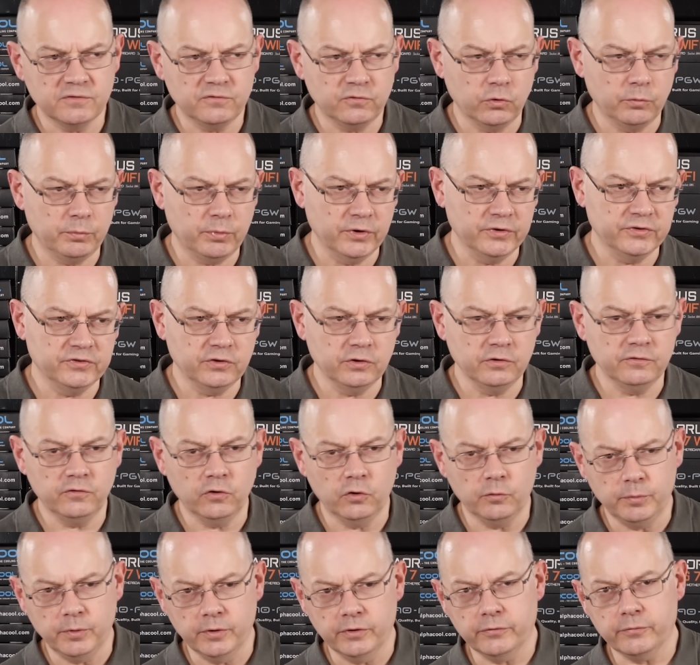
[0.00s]
4.2,
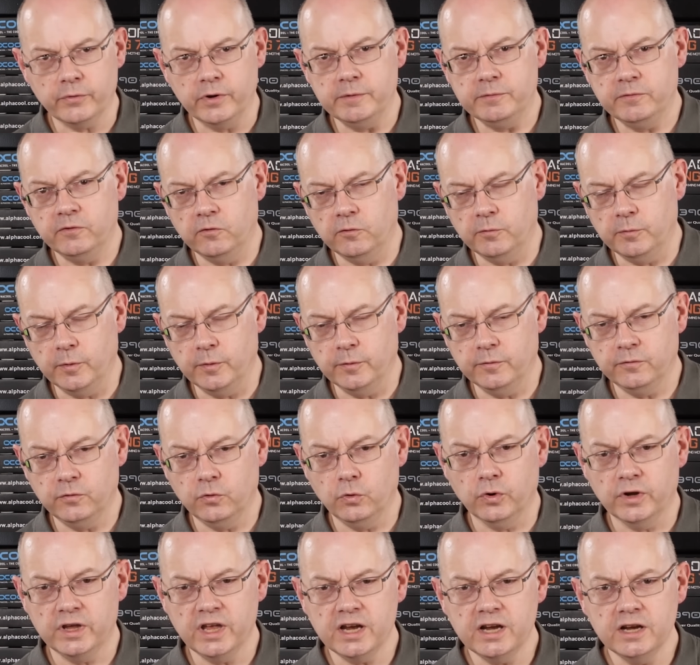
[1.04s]
4.3,
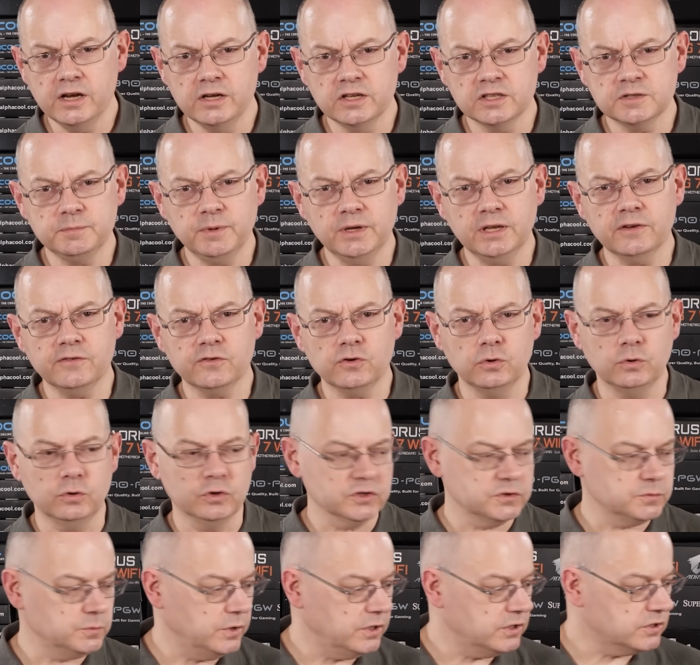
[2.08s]
4.4 gigahertz, but of
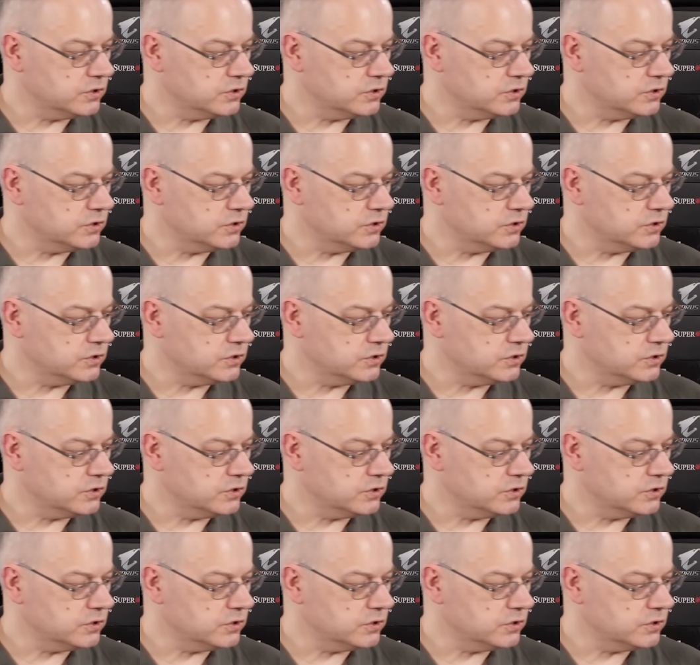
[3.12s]
course we're